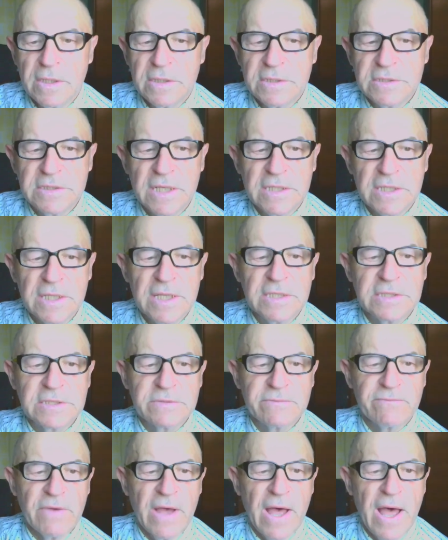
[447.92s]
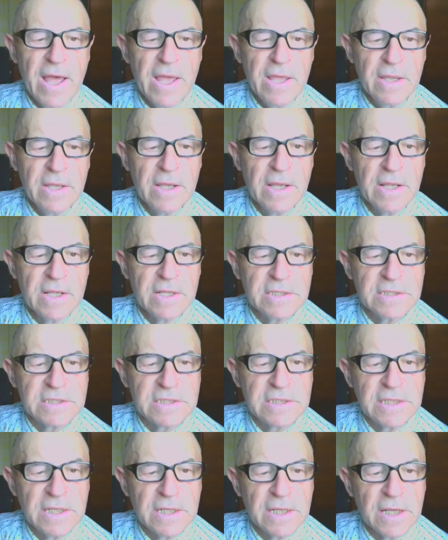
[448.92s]
That is why
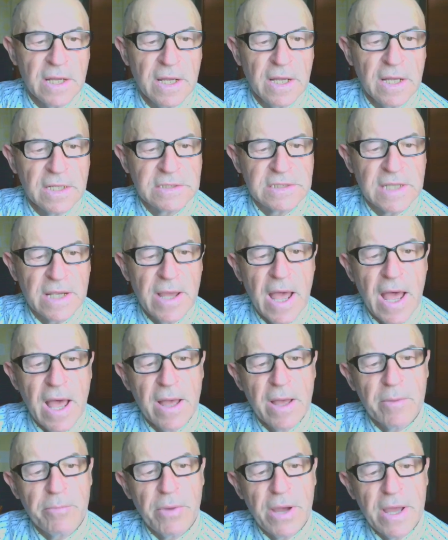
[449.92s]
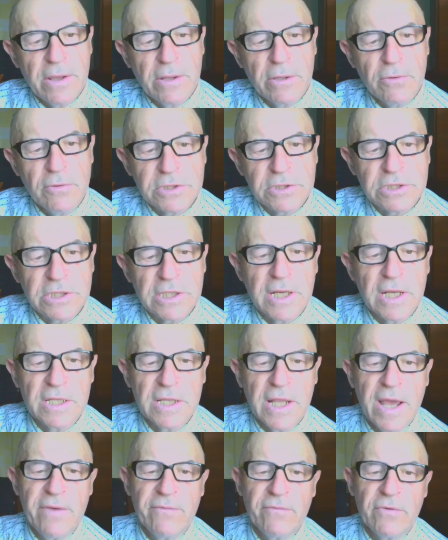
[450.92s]
the
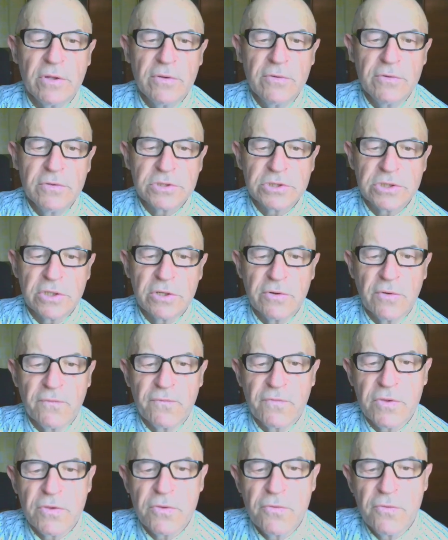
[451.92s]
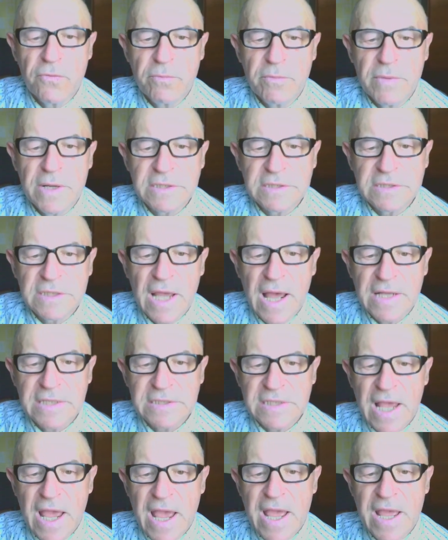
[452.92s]
biological evolution of humans
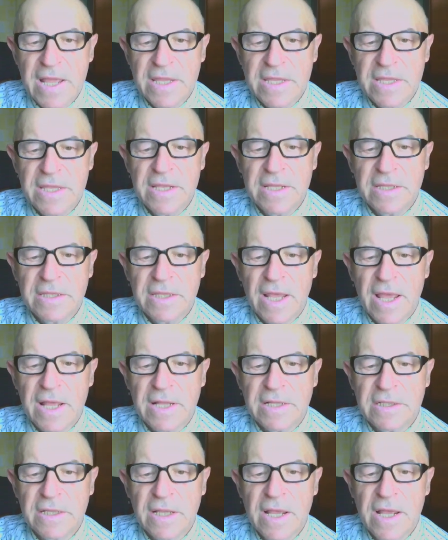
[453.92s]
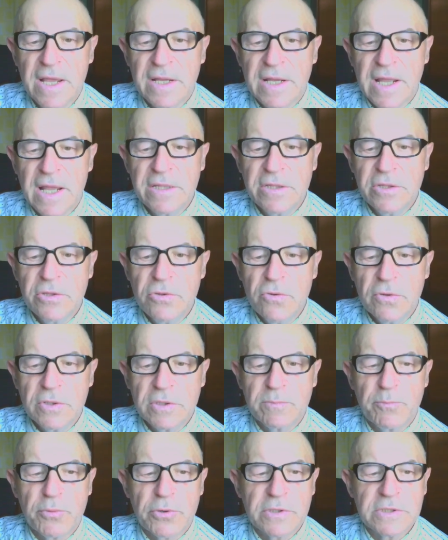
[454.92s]
has ended and
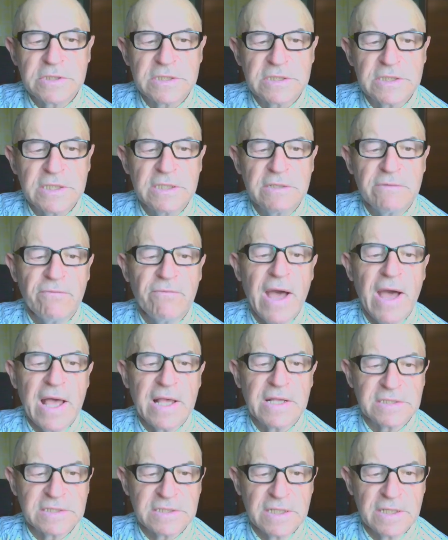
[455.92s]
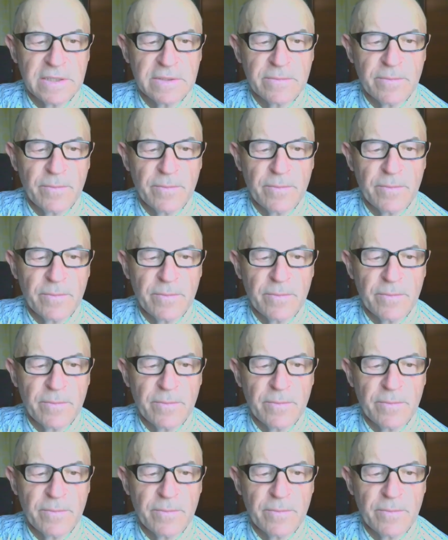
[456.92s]
cannot proceed further.